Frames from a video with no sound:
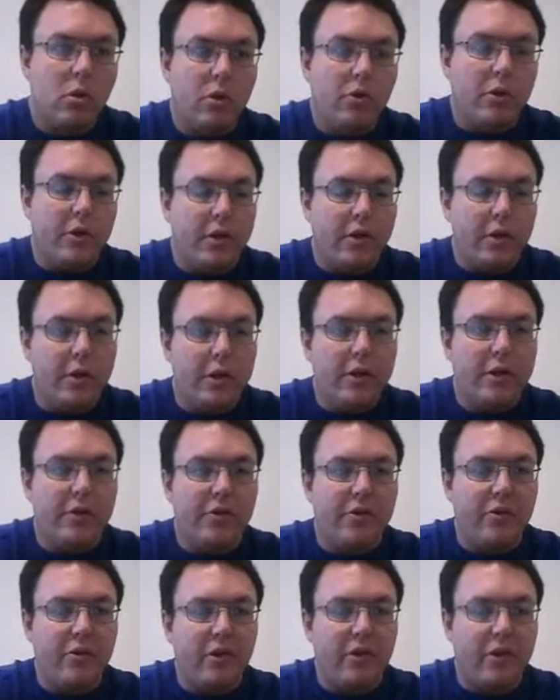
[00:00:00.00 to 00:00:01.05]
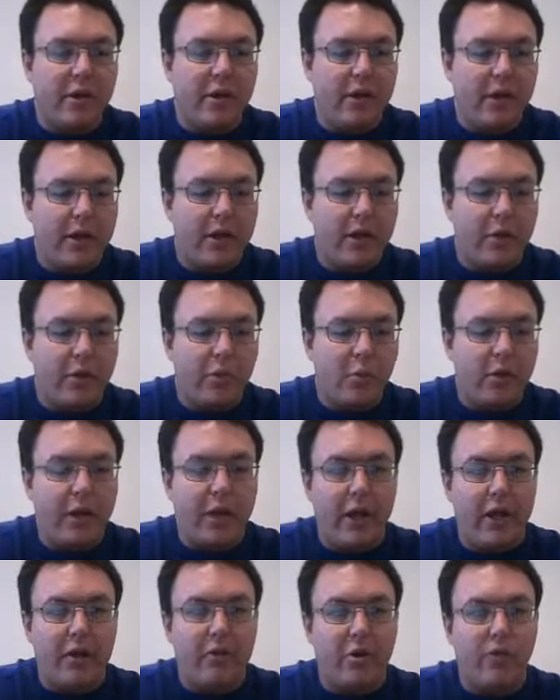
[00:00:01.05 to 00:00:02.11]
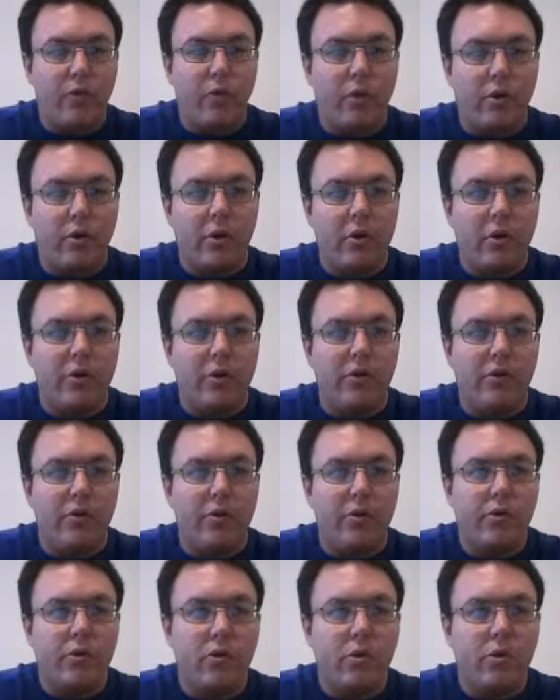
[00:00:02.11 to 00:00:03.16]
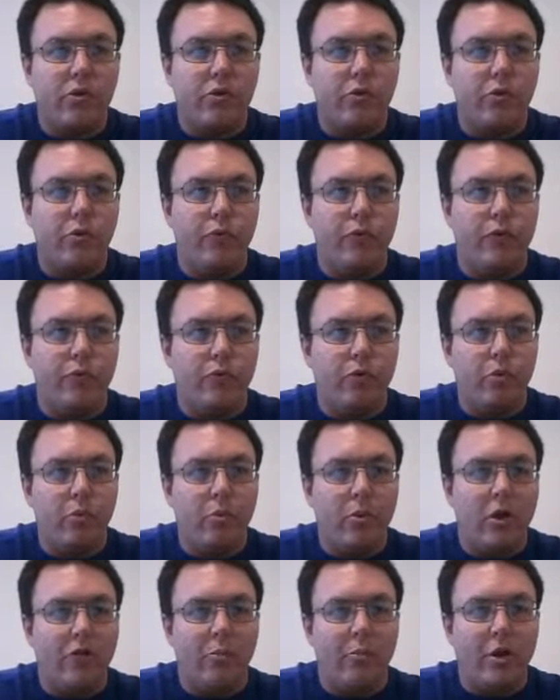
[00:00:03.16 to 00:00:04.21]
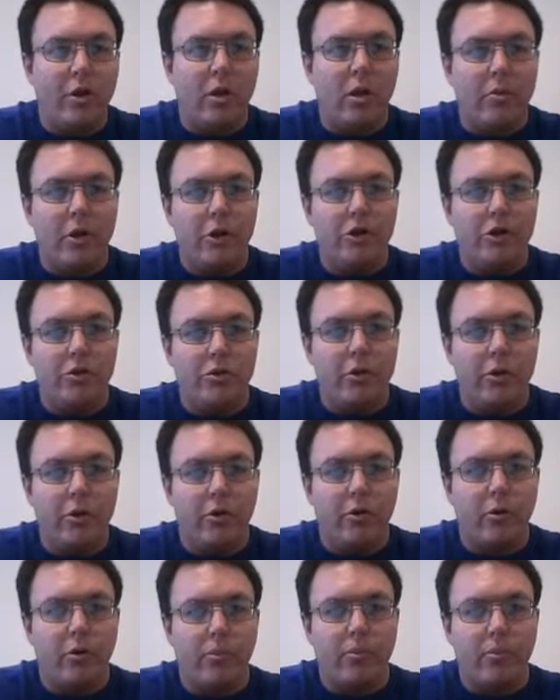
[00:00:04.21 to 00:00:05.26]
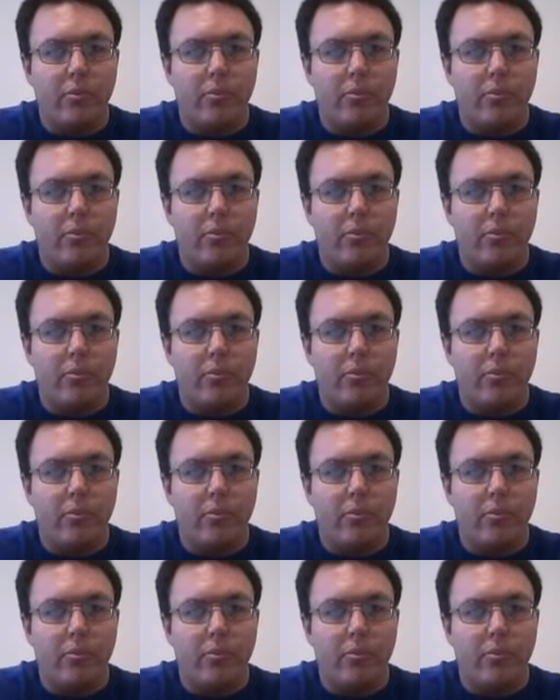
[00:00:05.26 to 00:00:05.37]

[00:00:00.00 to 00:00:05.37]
the kids that they had, well, they had several kids, too many for me to mention here.